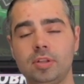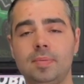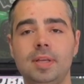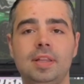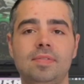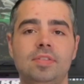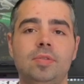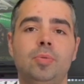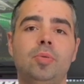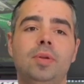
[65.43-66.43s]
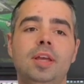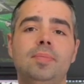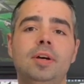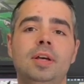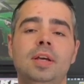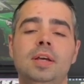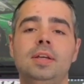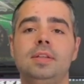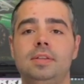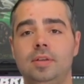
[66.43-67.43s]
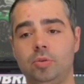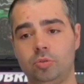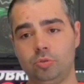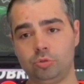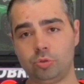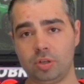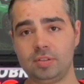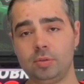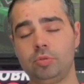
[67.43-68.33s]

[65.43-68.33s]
There are plenty of cars, mine was one of them.